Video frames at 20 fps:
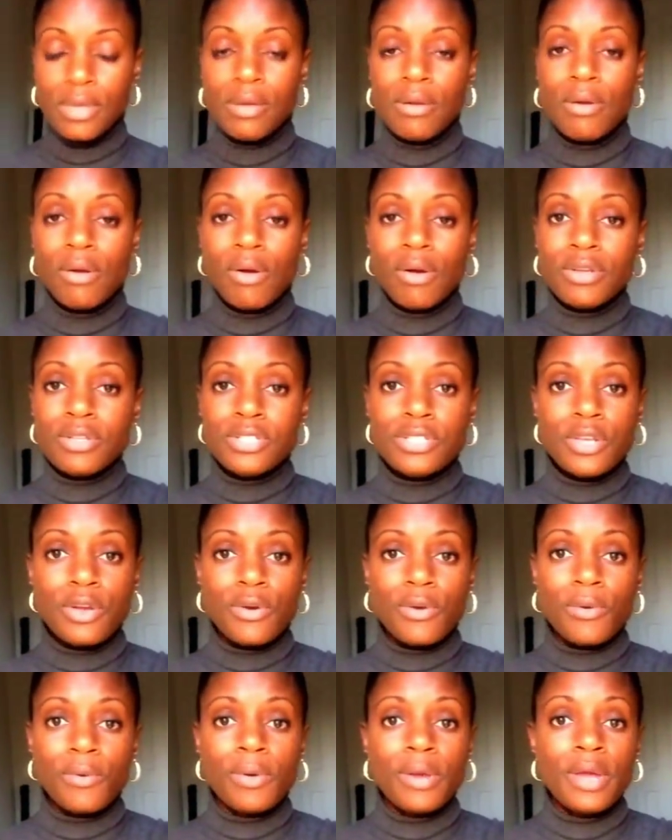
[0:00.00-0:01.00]

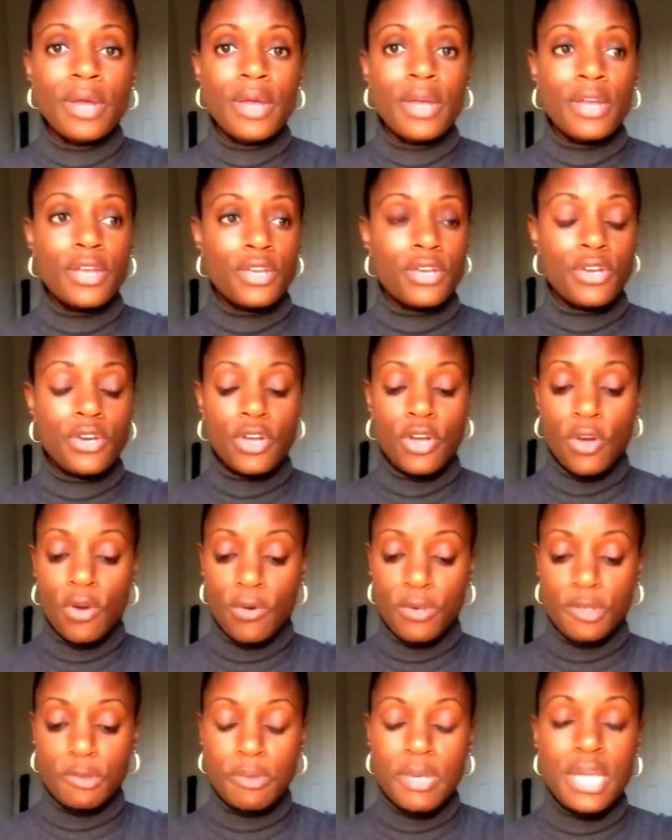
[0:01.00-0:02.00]
Also,
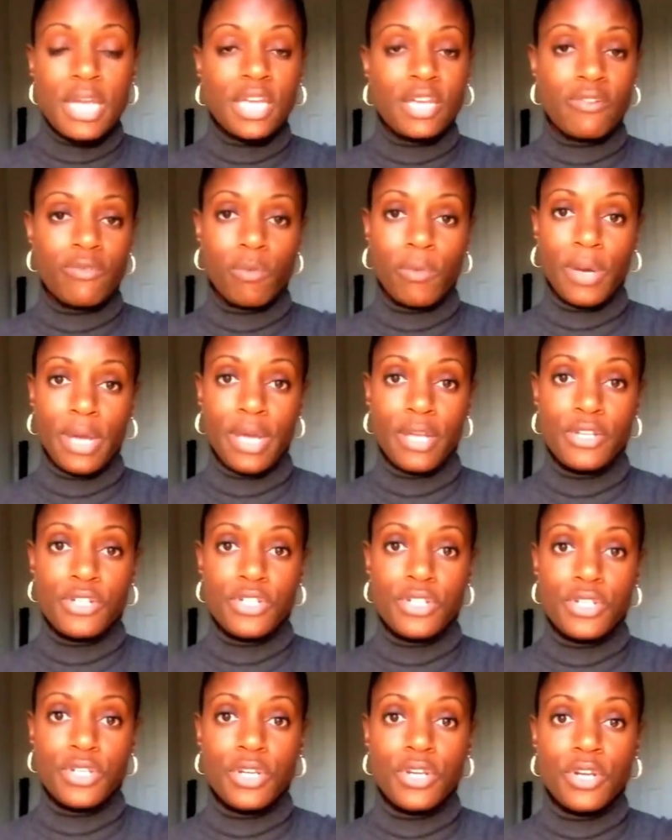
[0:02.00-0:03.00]
speaking of
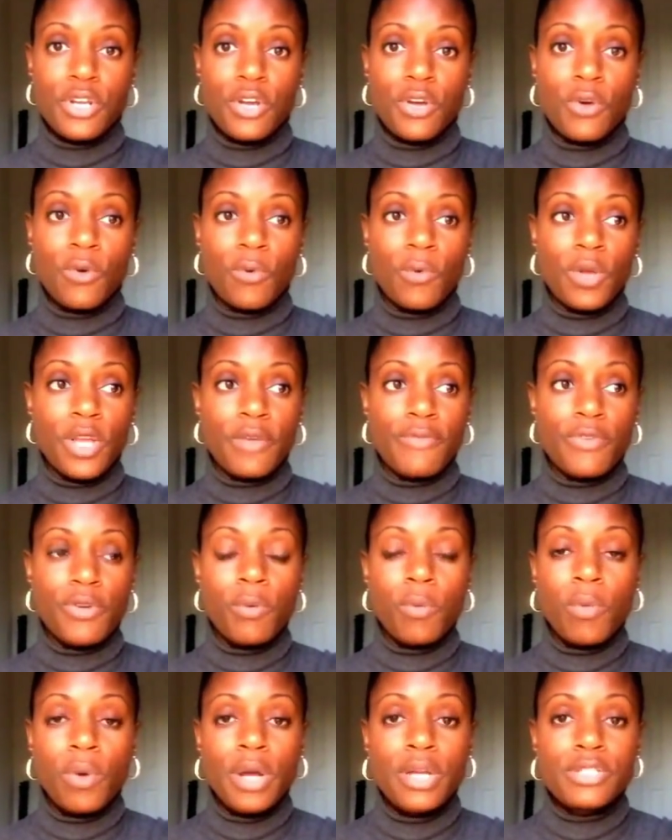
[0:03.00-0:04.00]
which, if you
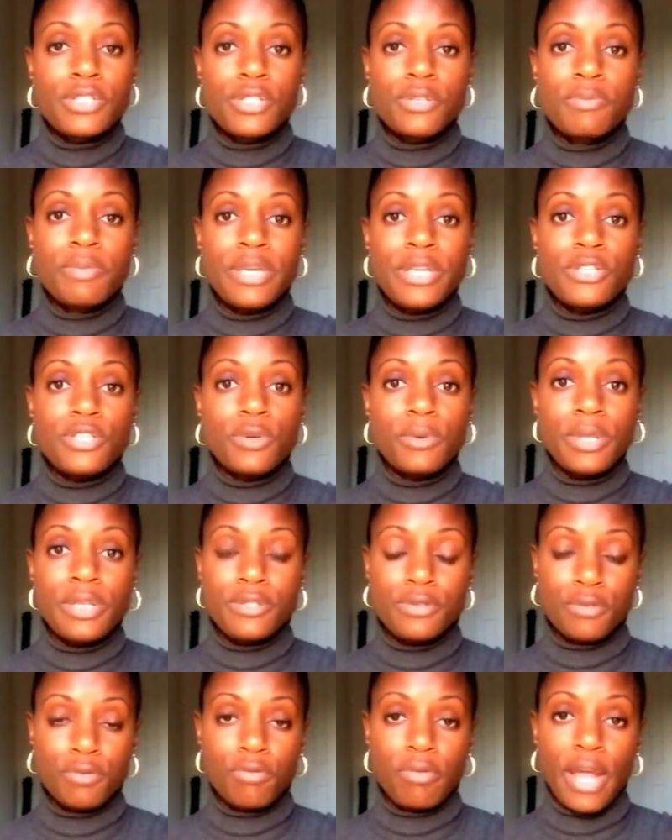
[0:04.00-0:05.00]
want to do this
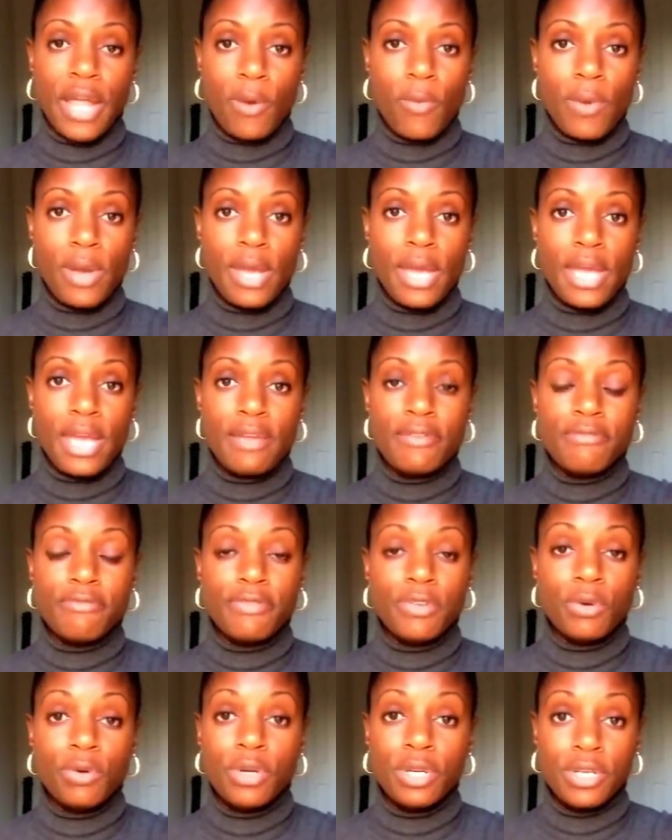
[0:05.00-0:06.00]
the right way and
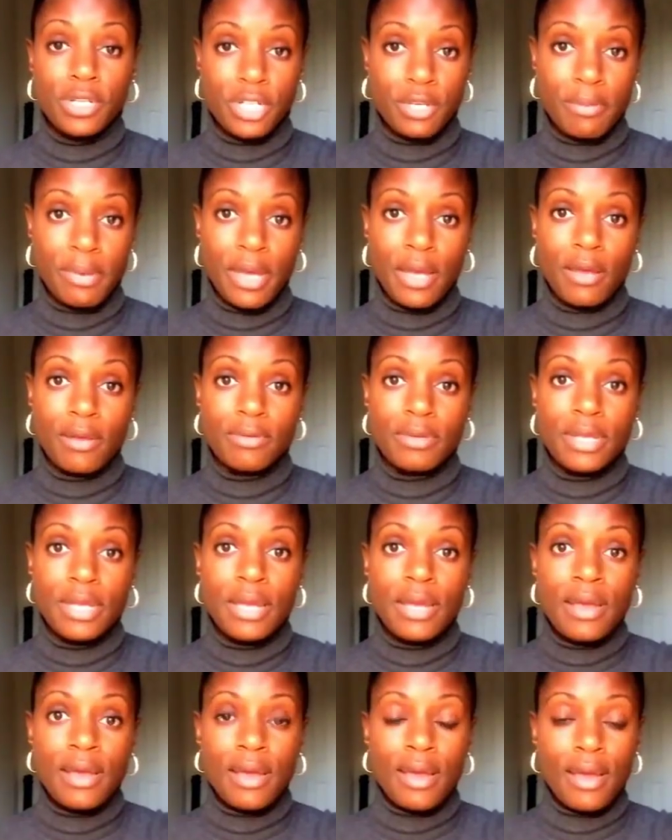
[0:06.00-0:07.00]
feel good about
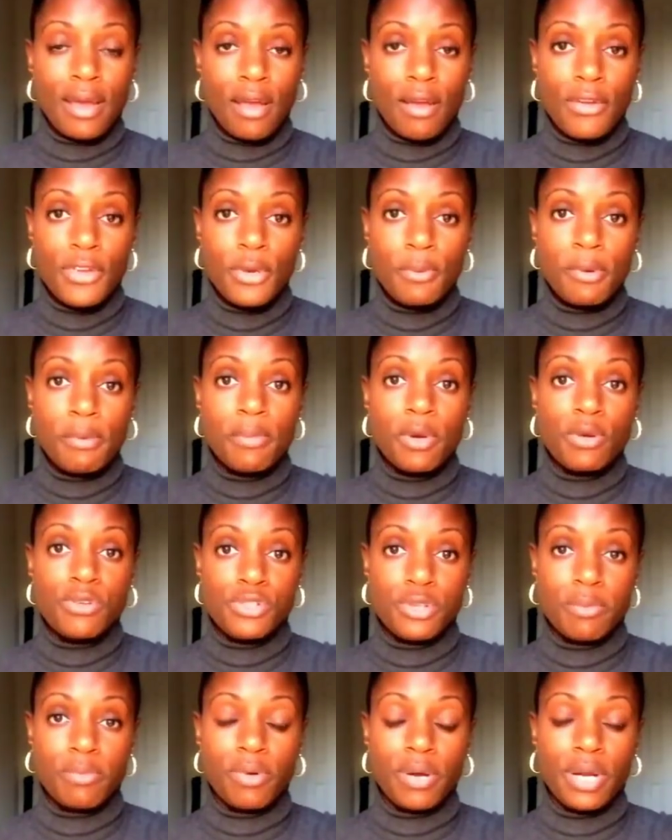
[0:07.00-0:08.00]
how you promote
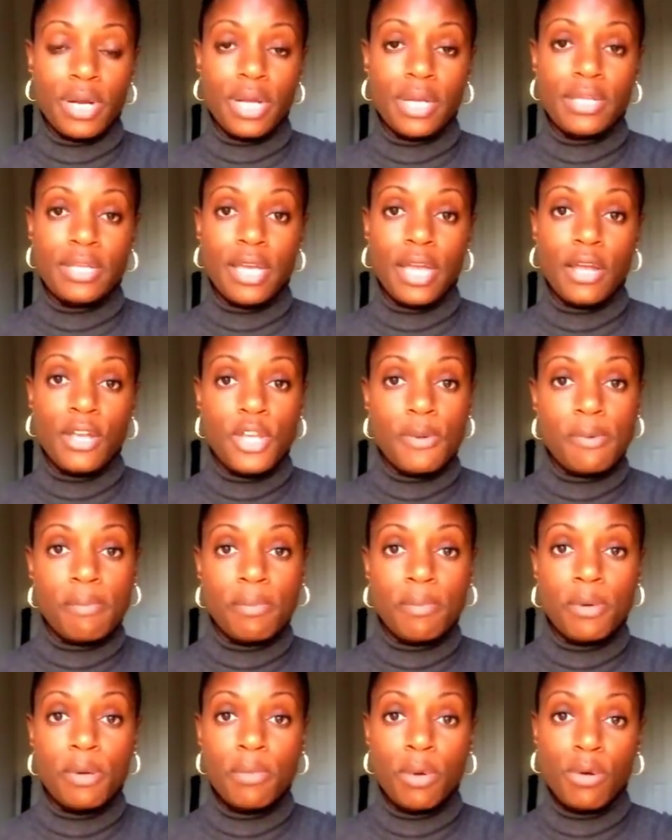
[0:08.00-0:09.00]
your product, how you
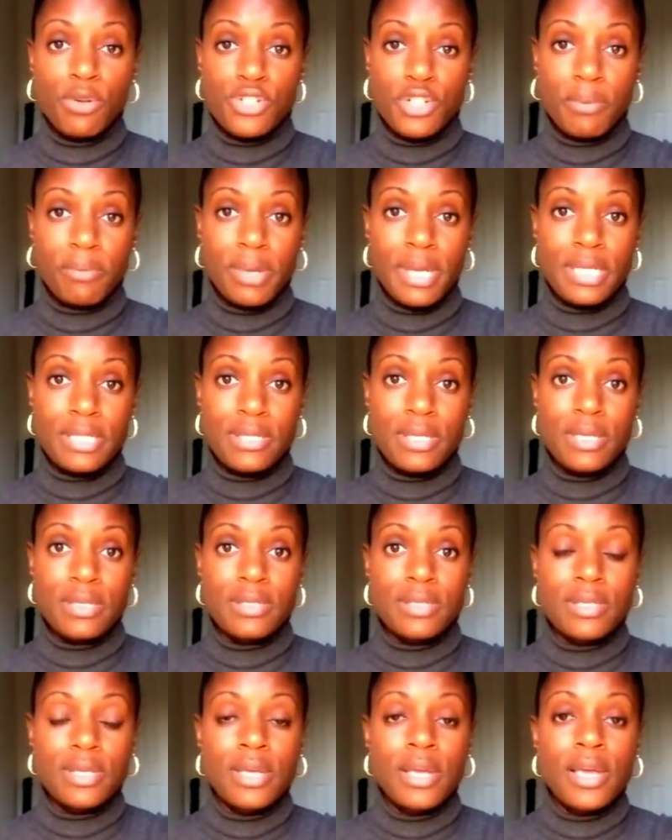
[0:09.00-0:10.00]
promote your
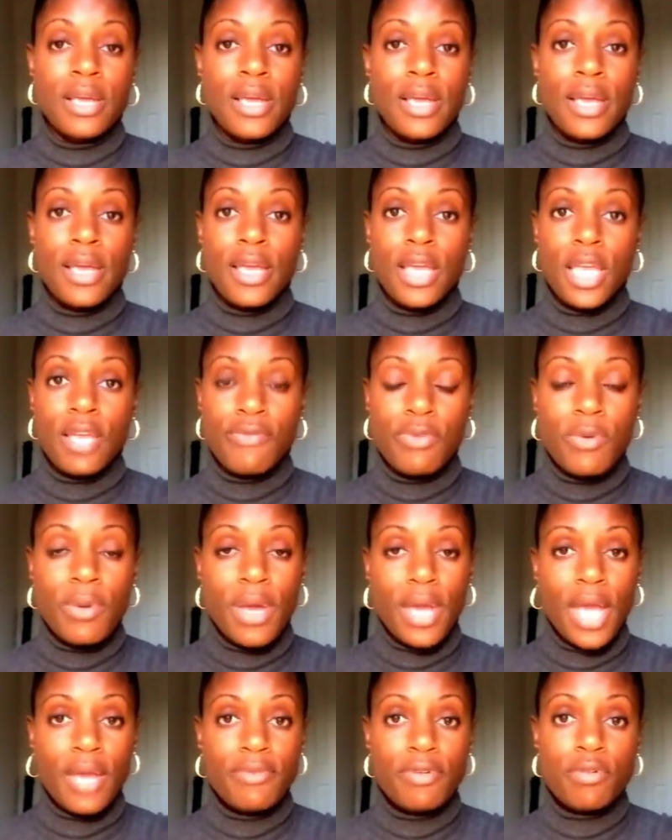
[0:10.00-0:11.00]
business, if you
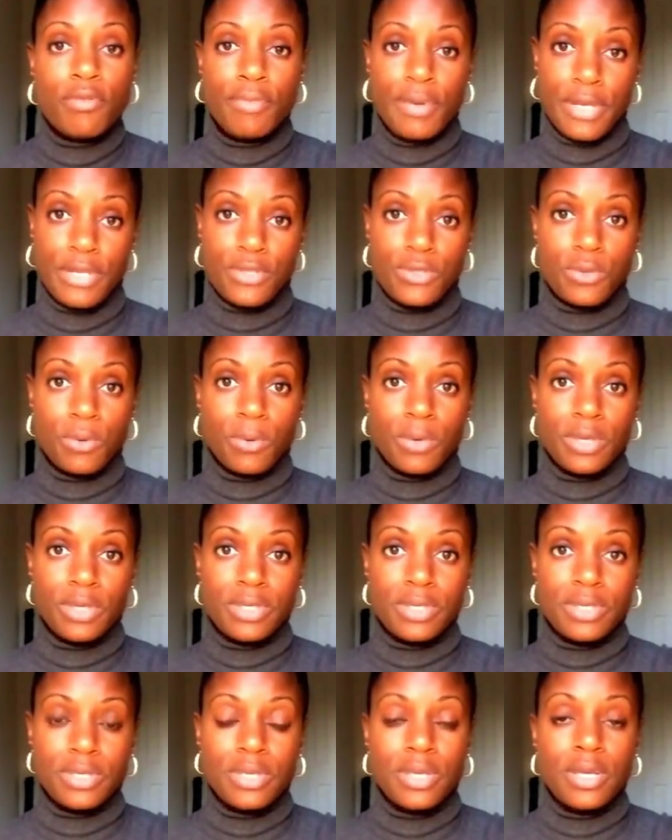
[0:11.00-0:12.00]
have a resource,